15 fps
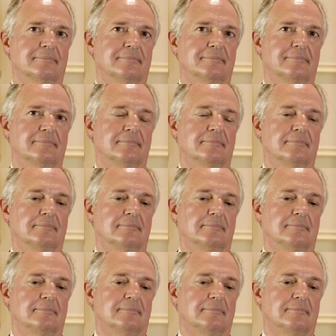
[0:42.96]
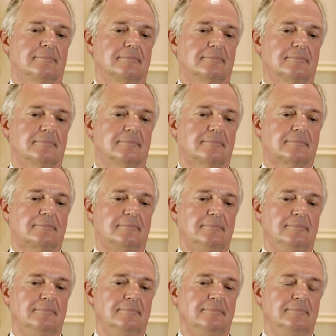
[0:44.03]

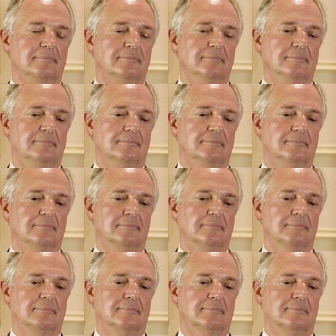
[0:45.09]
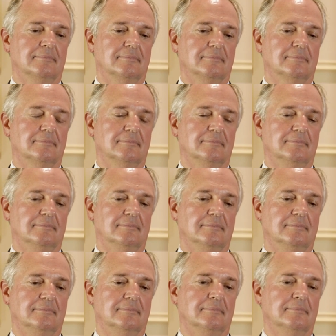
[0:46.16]
(not speaking)